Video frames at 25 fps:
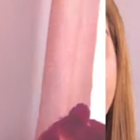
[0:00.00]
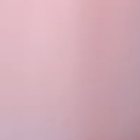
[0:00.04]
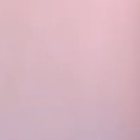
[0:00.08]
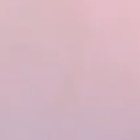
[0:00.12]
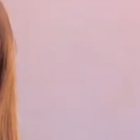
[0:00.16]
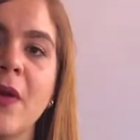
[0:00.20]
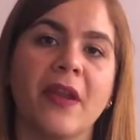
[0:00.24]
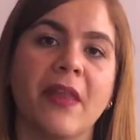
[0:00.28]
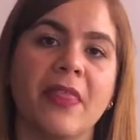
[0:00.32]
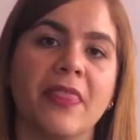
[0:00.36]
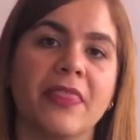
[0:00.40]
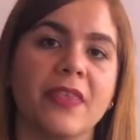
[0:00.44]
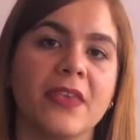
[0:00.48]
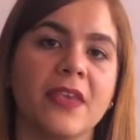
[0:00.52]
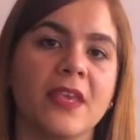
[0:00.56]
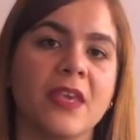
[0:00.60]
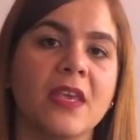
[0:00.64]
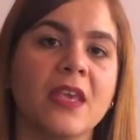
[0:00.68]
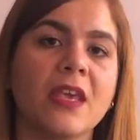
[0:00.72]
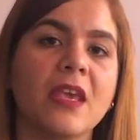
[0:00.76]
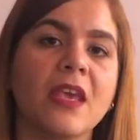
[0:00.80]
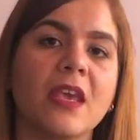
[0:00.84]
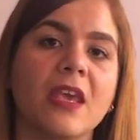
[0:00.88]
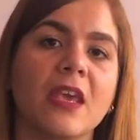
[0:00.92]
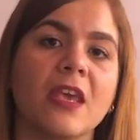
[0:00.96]
You are
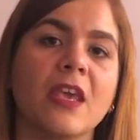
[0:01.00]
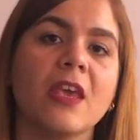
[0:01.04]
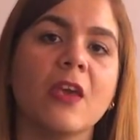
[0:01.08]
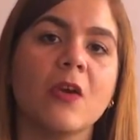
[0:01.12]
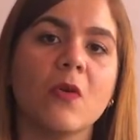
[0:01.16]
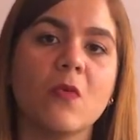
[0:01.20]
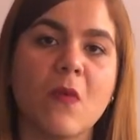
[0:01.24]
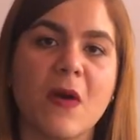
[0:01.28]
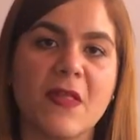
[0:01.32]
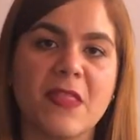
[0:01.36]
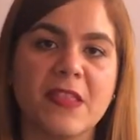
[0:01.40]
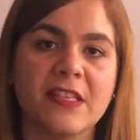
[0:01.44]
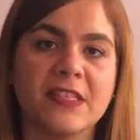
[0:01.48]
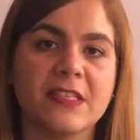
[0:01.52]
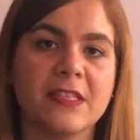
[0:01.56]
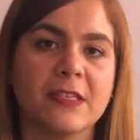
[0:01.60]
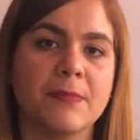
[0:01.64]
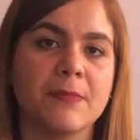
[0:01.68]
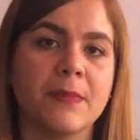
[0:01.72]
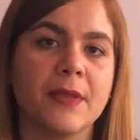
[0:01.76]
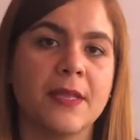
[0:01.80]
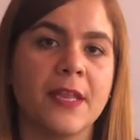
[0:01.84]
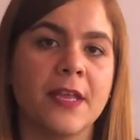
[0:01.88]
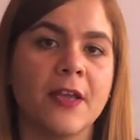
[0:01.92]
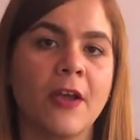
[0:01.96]
thinking, what is the
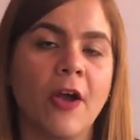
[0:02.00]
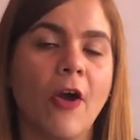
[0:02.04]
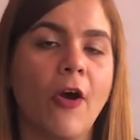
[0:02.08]
meaning